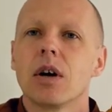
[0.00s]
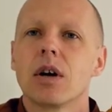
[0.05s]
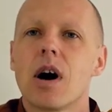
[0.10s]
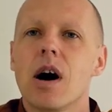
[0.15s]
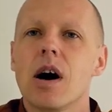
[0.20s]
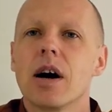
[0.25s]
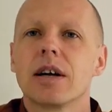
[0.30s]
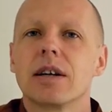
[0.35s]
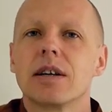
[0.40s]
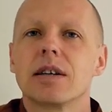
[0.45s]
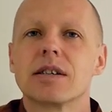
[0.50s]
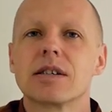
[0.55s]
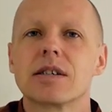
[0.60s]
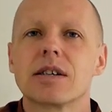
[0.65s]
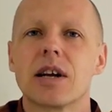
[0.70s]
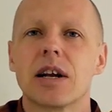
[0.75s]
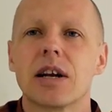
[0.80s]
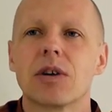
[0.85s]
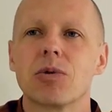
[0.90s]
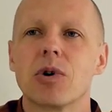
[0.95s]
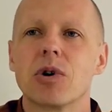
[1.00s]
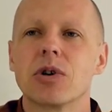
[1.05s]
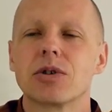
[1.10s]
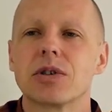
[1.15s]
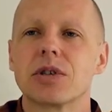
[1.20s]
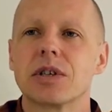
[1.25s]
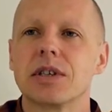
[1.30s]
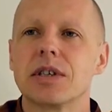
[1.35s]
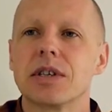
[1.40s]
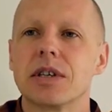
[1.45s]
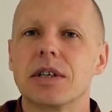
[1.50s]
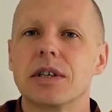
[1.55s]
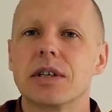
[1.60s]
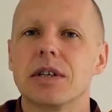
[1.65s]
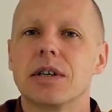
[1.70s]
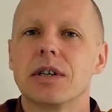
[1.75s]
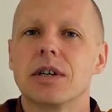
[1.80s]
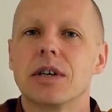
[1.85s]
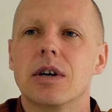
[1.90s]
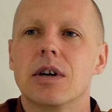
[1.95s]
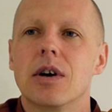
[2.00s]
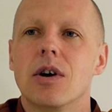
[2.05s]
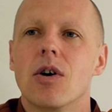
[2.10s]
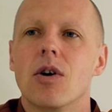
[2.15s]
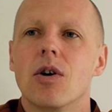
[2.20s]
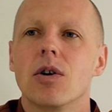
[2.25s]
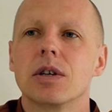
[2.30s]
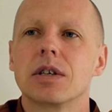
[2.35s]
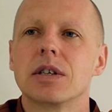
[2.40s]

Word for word: Kindness, generosity, all